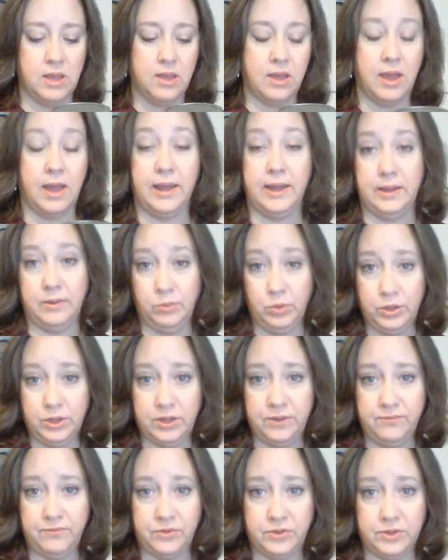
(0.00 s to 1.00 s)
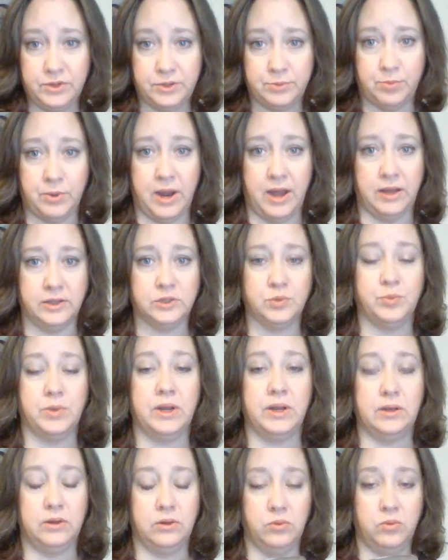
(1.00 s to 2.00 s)
am looking for the sprouts, but I
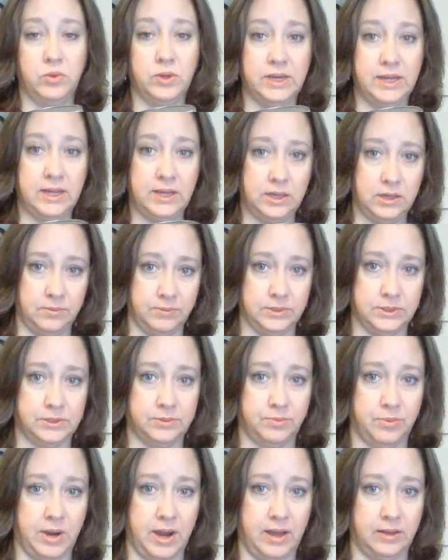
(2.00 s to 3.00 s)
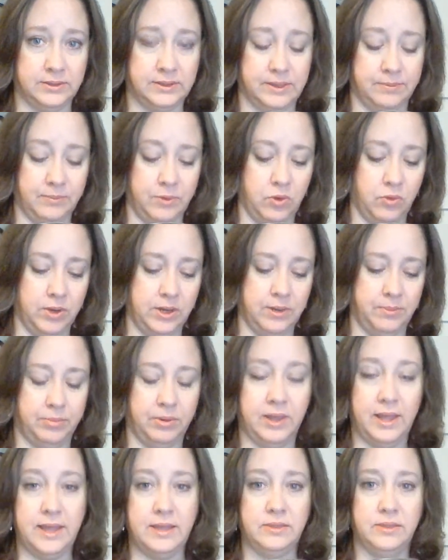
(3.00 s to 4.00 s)
don't want to eat them as sprouts. I'm going to
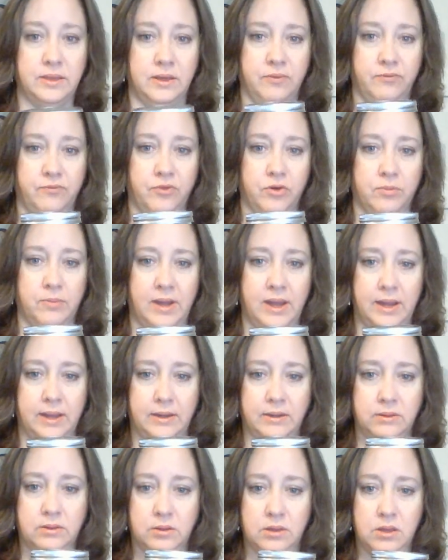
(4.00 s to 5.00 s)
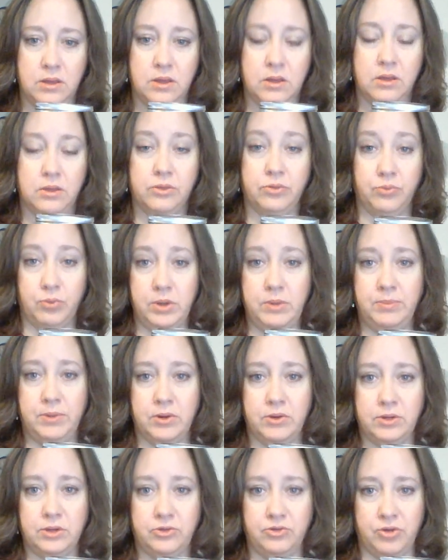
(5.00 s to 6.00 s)
plant them for my 3
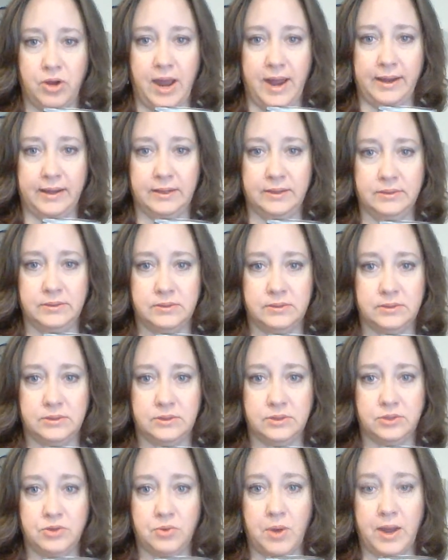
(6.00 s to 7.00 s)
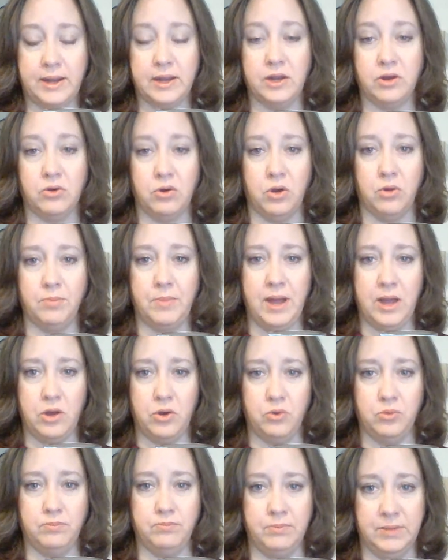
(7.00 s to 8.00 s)
bearded dragons so I can grow my
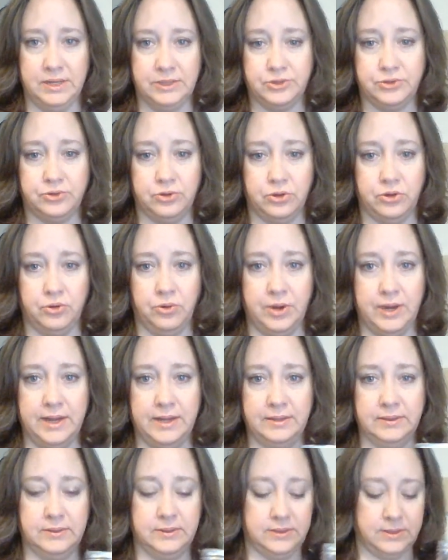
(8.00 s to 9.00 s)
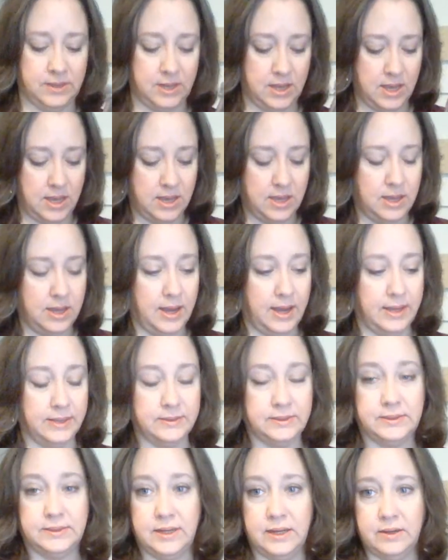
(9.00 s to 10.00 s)
own mustard greens
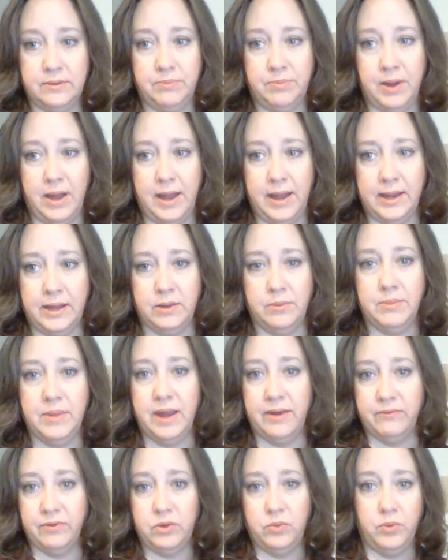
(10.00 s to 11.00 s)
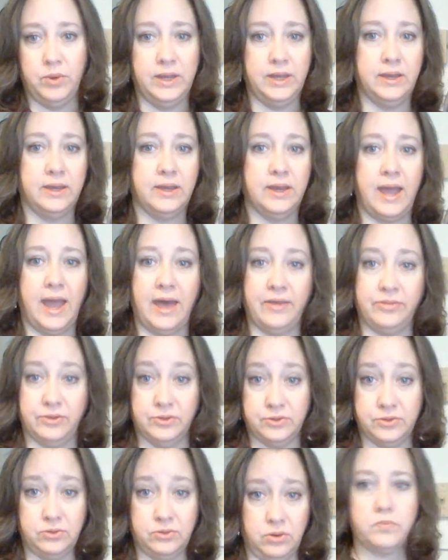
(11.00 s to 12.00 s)
instead of buying them every week at the
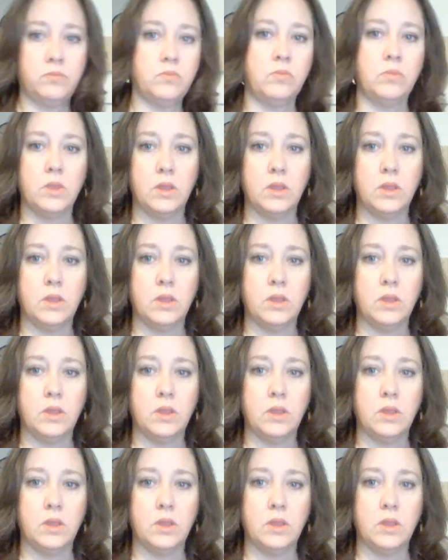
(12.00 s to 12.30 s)
store.